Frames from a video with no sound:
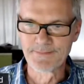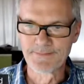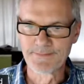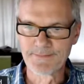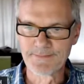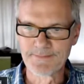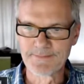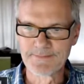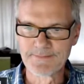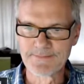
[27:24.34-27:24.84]

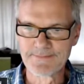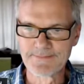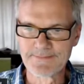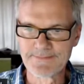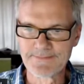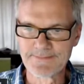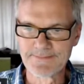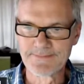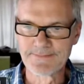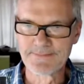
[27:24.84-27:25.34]

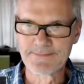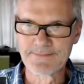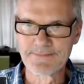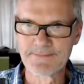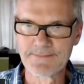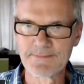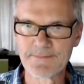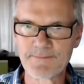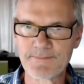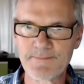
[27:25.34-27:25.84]

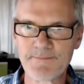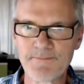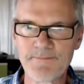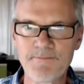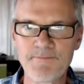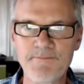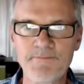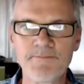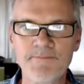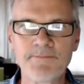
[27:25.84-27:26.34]

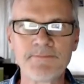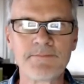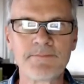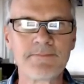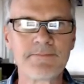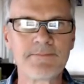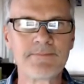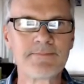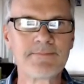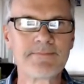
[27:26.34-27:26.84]

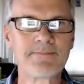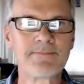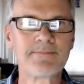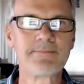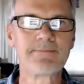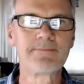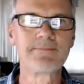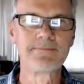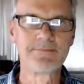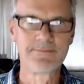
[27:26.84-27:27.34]

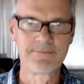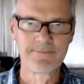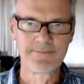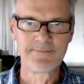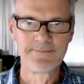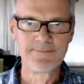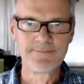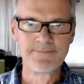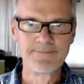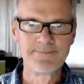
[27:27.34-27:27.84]

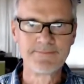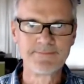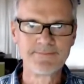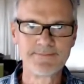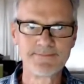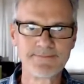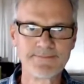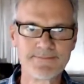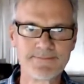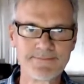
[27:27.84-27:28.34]

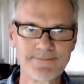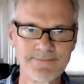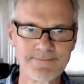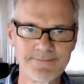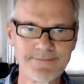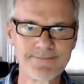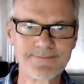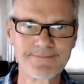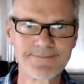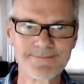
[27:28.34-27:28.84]

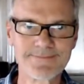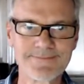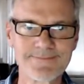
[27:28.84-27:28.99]
[no speech]